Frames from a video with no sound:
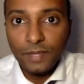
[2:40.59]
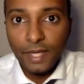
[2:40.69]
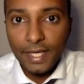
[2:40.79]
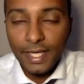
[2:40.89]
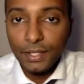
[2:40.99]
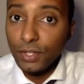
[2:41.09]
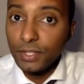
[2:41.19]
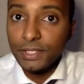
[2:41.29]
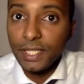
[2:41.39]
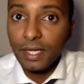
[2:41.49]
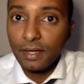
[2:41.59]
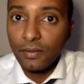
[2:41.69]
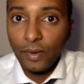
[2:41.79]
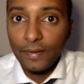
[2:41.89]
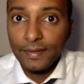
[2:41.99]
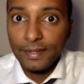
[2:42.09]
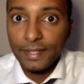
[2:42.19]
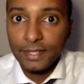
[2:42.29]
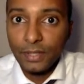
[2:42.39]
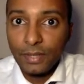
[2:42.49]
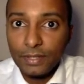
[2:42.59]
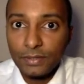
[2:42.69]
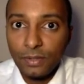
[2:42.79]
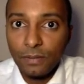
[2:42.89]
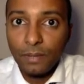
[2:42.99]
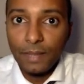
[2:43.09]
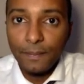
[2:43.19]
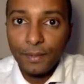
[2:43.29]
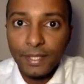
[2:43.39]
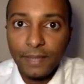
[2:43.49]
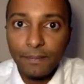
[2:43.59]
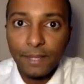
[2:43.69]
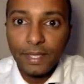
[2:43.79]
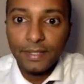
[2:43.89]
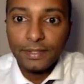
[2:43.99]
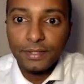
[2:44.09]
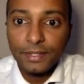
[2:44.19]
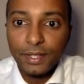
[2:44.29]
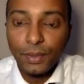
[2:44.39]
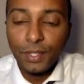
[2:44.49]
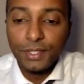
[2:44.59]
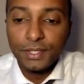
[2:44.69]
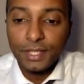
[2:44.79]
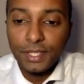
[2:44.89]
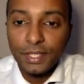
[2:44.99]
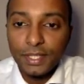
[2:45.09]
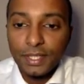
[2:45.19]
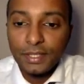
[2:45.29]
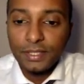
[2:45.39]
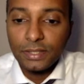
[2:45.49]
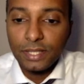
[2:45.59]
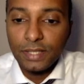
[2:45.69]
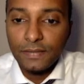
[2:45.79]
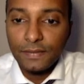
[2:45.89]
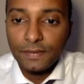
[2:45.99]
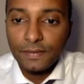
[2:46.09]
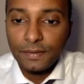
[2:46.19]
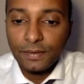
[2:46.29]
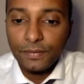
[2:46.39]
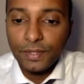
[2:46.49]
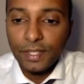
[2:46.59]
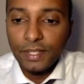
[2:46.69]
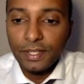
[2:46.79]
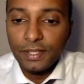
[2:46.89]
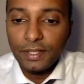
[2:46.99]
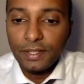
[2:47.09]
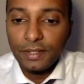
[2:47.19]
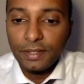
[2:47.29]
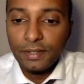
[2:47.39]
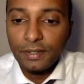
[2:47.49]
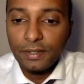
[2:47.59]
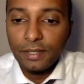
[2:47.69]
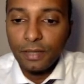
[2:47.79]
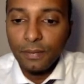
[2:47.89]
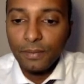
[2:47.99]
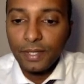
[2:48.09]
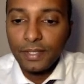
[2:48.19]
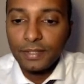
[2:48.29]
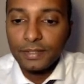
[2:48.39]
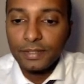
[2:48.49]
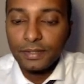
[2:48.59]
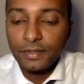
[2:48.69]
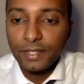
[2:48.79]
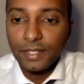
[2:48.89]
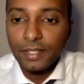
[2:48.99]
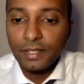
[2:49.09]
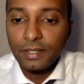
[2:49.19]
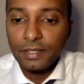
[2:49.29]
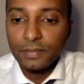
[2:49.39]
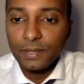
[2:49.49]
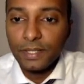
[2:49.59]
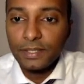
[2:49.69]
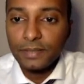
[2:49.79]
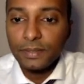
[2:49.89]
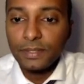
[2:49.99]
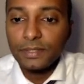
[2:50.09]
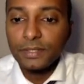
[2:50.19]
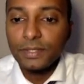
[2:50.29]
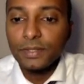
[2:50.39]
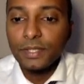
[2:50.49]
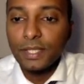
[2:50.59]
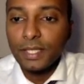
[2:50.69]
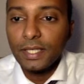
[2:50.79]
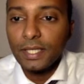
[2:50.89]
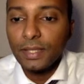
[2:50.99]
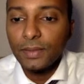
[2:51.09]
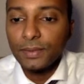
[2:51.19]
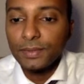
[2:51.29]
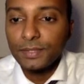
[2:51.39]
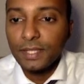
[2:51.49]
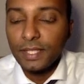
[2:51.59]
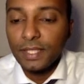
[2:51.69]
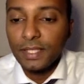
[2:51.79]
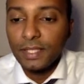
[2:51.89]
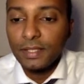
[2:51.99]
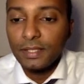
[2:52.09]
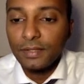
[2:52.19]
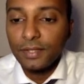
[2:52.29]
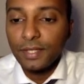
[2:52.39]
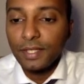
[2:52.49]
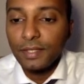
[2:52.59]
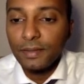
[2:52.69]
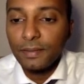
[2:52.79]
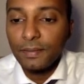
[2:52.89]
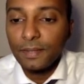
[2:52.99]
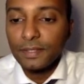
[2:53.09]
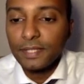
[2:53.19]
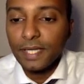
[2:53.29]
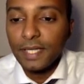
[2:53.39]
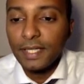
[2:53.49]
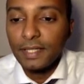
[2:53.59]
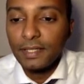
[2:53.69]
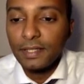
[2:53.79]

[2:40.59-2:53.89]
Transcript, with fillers: And again, you can check whether it's correct or not by putting it back into the equation. So you have 3, open brackets, 3, close brackets, plus 2 equals 3 plus 8.